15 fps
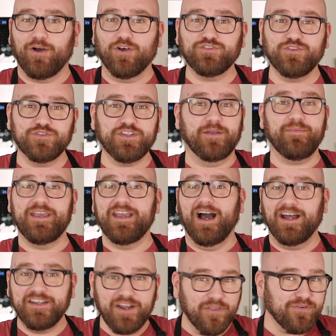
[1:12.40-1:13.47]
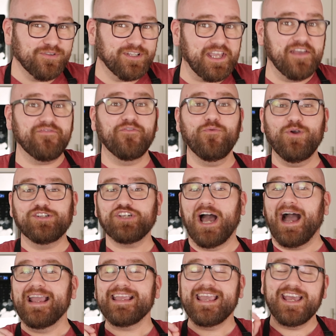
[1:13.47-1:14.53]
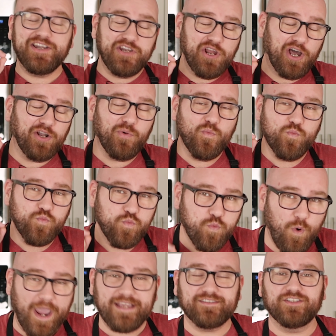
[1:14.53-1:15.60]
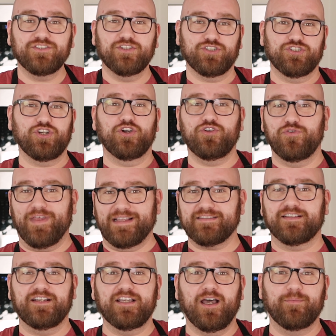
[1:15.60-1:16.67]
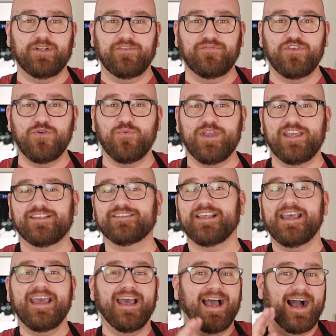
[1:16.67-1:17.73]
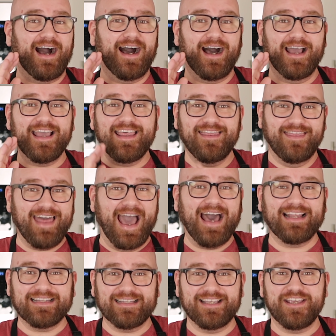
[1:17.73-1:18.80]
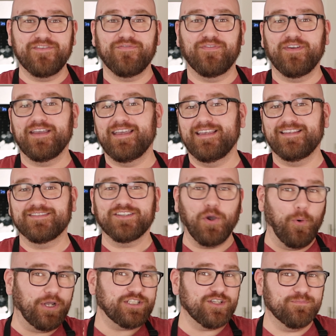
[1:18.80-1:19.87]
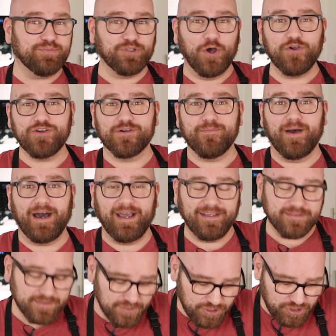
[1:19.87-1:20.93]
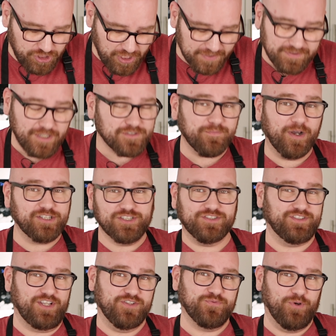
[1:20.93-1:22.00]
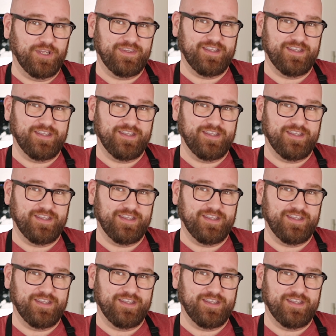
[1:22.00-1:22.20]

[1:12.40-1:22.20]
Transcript: also sent me another leaf, which I cannot wait to show you. That's gonna come in a few weeks. That leaf is going to blow your minds just as much as this one